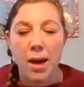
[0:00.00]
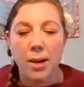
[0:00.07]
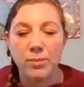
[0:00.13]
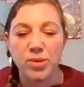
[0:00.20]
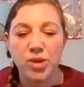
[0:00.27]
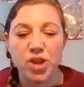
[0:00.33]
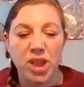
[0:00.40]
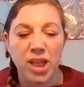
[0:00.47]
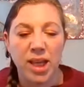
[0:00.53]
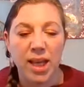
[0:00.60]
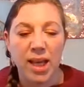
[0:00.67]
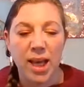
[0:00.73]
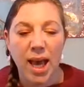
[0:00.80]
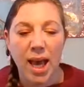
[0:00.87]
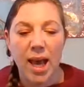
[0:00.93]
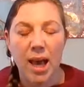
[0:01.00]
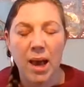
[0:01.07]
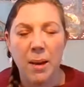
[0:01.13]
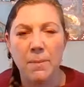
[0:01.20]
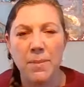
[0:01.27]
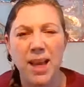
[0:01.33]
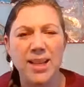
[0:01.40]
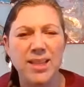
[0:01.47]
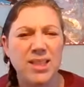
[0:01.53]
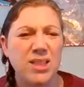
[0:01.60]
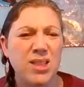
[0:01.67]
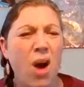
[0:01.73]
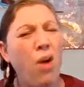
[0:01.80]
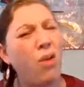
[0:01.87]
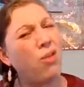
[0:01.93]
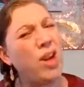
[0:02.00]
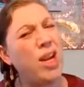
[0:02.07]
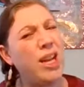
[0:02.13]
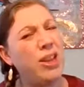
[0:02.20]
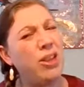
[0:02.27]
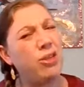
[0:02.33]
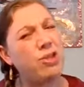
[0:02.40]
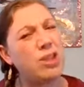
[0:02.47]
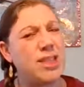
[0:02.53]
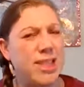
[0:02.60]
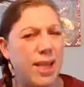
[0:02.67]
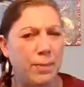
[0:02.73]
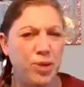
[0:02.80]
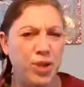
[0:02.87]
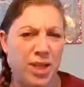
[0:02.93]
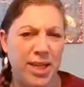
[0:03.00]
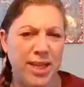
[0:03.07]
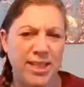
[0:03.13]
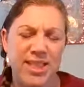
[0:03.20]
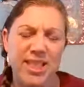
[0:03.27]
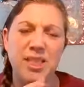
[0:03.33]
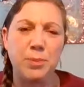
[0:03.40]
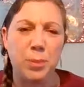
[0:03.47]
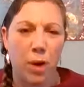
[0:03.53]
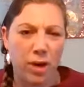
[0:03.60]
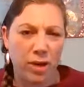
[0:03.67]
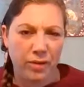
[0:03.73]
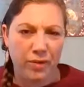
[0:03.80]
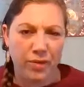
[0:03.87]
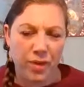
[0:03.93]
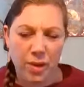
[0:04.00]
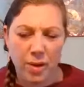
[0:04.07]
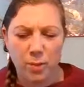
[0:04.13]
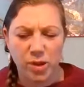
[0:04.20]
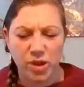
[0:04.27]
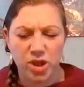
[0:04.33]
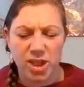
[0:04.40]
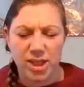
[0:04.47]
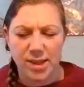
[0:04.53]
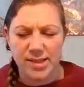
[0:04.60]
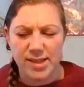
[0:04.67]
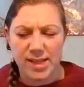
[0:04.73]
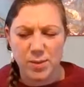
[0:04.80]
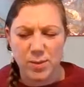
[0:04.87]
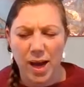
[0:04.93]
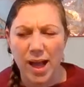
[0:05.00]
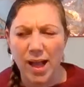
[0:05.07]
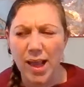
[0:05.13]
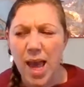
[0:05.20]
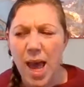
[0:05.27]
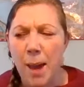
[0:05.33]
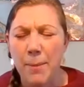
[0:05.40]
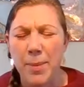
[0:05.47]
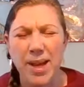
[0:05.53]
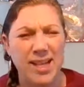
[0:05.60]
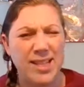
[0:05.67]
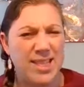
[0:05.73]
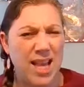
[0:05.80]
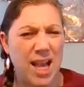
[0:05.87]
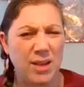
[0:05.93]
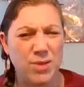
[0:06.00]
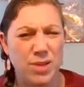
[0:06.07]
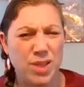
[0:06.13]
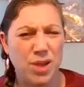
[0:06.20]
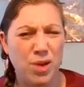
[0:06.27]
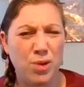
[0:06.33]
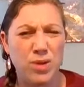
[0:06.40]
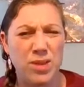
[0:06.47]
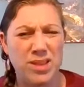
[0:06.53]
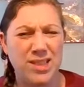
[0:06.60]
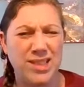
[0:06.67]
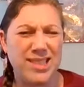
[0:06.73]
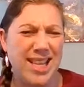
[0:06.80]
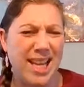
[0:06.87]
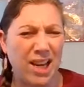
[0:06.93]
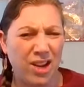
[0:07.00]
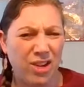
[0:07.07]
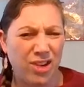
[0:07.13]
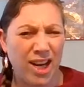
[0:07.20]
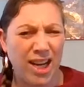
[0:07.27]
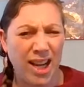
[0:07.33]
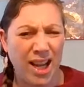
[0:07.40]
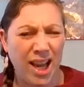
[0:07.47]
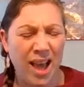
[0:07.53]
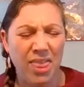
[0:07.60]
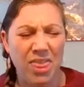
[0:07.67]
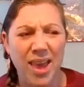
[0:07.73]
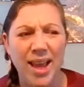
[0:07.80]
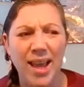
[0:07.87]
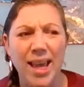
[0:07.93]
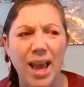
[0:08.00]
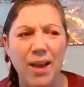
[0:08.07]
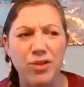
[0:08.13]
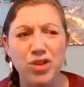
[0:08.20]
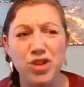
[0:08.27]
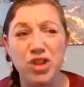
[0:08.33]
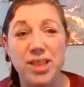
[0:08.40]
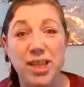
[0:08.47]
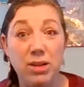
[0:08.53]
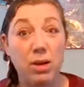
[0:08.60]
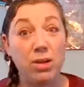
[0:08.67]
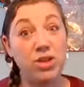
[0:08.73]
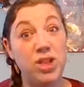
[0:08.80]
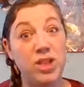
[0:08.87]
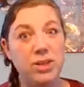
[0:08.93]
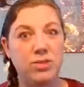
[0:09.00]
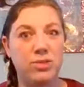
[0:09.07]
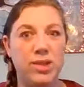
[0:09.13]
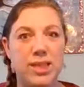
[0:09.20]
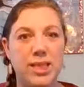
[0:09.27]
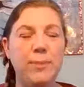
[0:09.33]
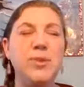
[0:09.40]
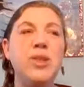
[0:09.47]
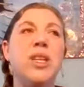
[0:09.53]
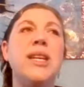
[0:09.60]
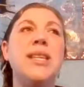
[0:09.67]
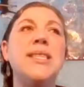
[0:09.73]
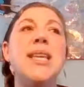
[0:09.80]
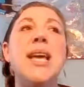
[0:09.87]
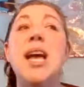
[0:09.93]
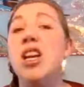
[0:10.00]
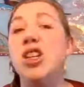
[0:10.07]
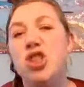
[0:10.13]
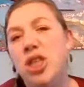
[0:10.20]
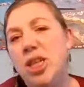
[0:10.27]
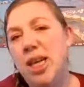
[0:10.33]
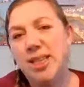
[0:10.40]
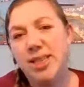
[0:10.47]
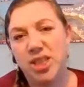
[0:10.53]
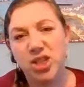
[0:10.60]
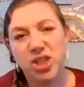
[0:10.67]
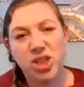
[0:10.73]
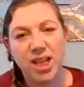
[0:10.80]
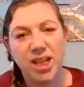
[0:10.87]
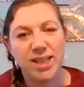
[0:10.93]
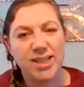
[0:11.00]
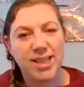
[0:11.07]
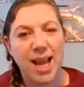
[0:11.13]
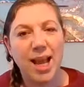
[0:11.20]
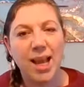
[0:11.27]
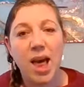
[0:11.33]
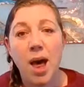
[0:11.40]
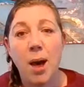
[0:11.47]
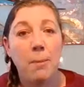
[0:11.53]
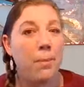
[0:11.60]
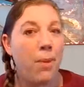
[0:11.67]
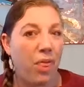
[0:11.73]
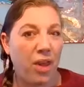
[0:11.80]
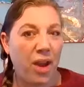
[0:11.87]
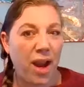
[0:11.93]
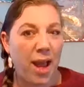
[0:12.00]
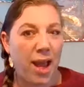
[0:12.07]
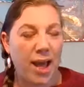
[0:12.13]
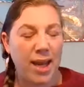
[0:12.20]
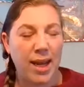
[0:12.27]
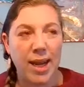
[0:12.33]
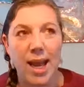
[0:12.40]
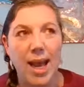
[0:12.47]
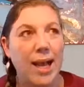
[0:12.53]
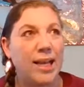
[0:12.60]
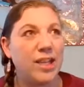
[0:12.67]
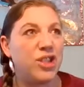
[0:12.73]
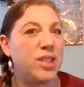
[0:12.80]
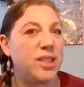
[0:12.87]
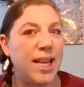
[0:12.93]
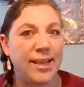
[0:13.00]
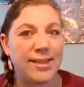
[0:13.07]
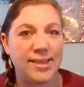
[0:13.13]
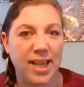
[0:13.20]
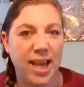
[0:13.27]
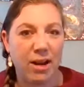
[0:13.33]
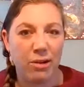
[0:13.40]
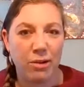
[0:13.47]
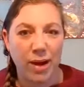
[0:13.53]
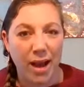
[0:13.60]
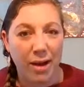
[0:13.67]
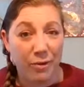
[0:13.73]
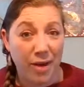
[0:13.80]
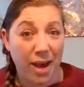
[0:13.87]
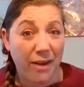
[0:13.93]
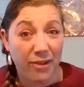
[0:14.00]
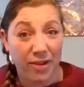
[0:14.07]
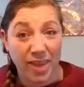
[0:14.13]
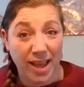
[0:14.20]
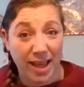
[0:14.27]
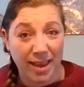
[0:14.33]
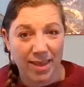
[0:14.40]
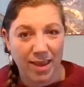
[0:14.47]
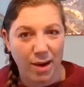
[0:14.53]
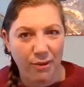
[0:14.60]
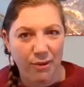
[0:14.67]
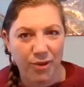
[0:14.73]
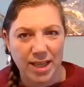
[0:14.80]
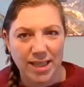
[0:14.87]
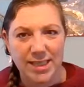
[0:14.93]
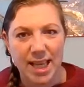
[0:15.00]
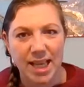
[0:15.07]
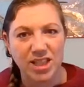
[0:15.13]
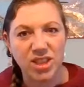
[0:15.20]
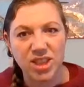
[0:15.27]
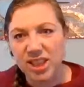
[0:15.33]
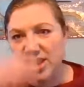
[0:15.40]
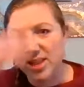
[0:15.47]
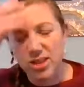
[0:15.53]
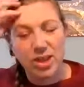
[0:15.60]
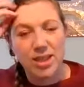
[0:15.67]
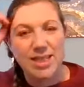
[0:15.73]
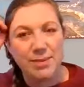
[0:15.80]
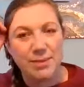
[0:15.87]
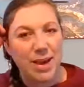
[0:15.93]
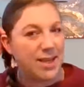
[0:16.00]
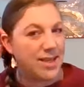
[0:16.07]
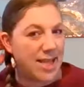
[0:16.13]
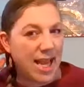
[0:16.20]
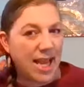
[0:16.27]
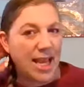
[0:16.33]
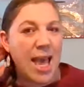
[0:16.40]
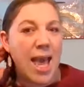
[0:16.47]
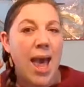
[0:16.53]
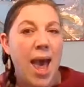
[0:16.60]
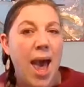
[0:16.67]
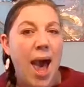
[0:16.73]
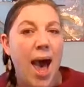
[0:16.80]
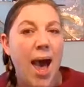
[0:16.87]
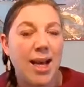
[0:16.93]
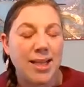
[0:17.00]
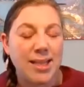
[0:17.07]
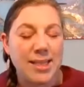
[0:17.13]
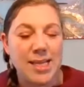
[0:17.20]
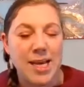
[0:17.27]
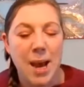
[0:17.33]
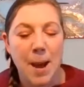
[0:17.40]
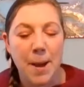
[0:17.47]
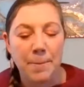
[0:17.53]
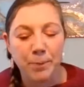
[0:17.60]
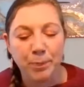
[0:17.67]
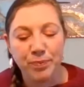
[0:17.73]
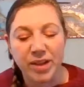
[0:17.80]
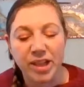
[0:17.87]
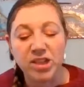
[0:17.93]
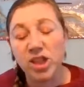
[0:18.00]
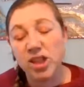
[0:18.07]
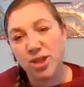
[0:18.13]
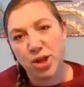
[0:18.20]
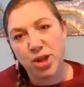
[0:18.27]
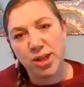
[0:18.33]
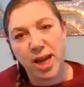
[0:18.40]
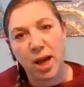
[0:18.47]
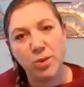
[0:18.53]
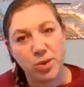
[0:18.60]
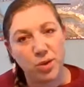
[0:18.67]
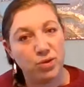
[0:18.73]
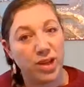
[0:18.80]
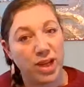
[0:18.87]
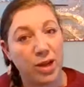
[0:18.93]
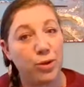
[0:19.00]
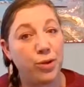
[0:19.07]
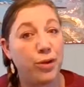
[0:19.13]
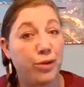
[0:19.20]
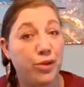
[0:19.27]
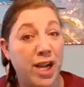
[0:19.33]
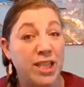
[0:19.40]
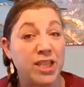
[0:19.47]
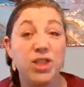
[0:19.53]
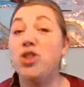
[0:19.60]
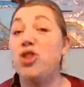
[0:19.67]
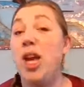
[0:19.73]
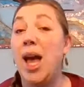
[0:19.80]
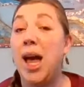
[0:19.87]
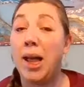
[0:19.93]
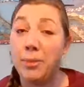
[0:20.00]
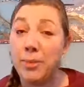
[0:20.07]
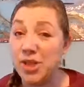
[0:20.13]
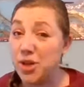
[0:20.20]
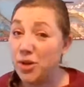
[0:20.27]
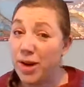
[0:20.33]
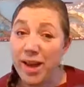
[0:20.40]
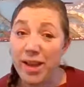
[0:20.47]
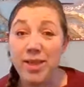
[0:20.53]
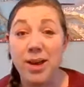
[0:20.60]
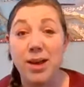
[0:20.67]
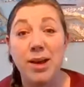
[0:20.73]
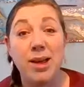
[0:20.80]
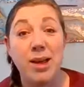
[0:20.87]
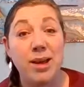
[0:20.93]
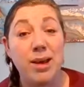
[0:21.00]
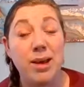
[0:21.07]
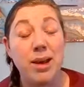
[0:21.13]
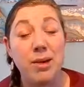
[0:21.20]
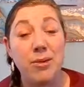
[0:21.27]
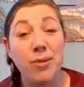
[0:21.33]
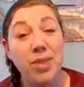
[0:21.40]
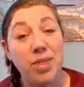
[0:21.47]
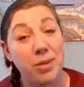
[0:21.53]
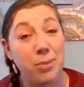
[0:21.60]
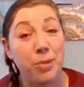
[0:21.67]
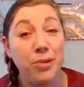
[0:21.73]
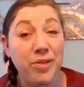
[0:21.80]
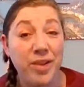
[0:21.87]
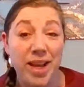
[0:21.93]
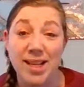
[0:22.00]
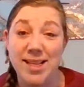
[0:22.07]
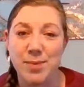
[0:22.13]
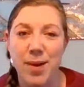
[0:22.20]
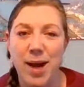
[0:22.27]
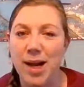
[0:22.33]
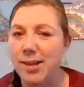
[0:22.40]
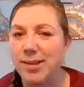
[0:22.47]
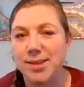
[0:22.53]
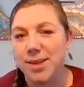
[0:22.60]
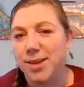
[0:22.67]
She is not really the receptionist. It's part of the what she does as well. But it sounds so denigrating, I think, if you just say, "Oh, she's a receptionist." She isn't. She's like mother hen. She takes care of everything in the office, and she's just amazing. And she turned out a really good friend. She helped me during the with the moving as well.